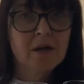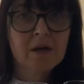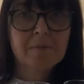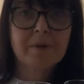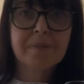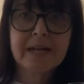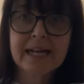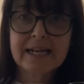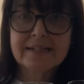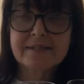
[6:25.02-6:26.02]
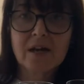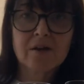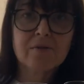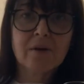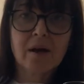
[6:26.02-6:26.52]
But please
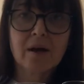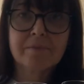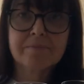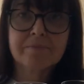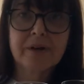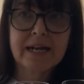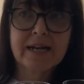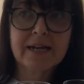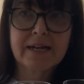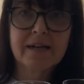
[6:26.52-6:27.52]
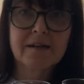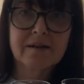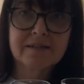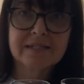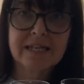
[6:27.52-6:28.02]
don't break any
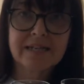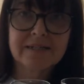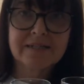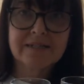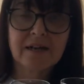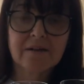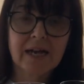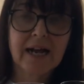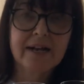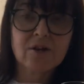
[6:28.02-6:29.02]
glasses, okay?